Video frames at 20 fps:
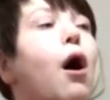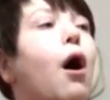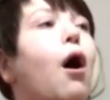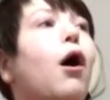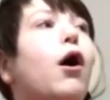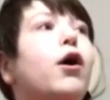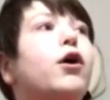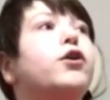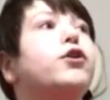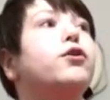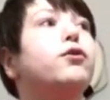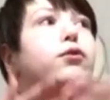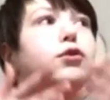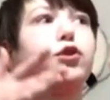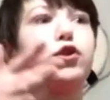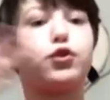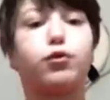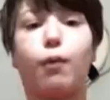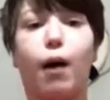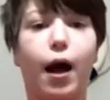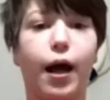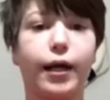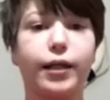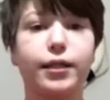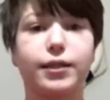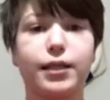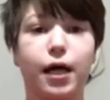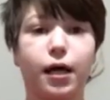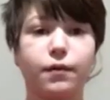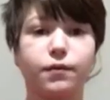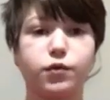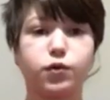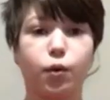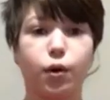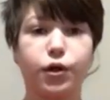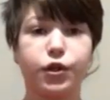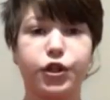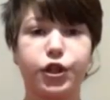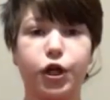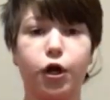Are you trying to help
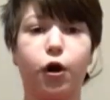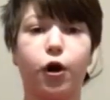Dorothy,